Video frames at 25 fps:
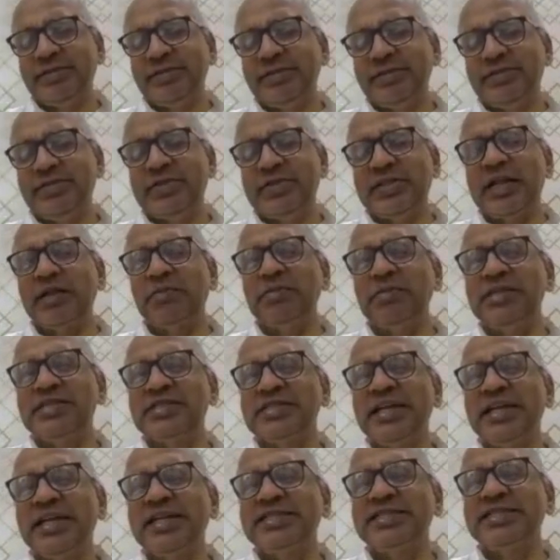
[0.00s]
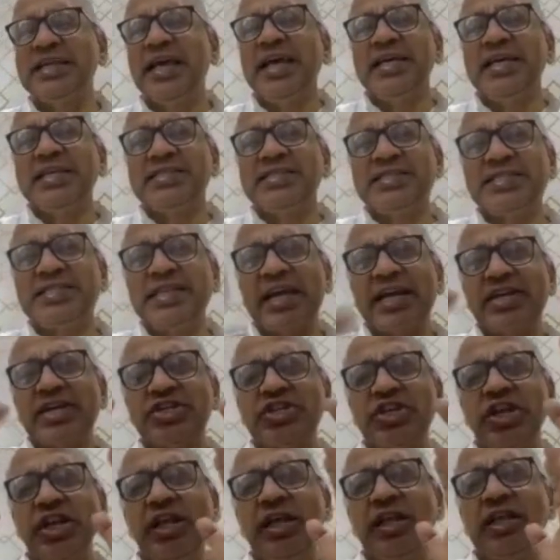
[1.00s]
So that means it is
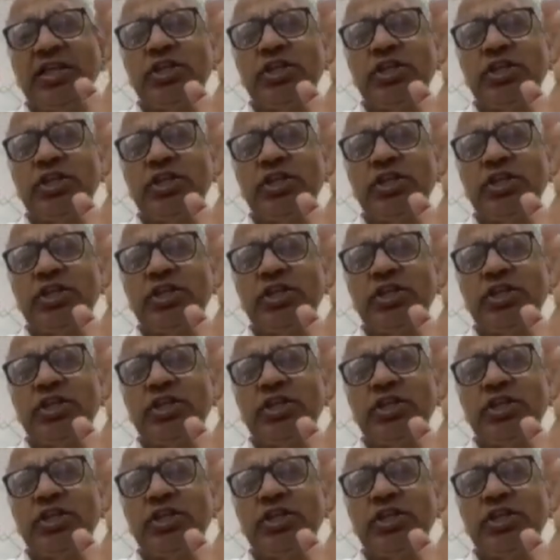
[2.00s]
sectional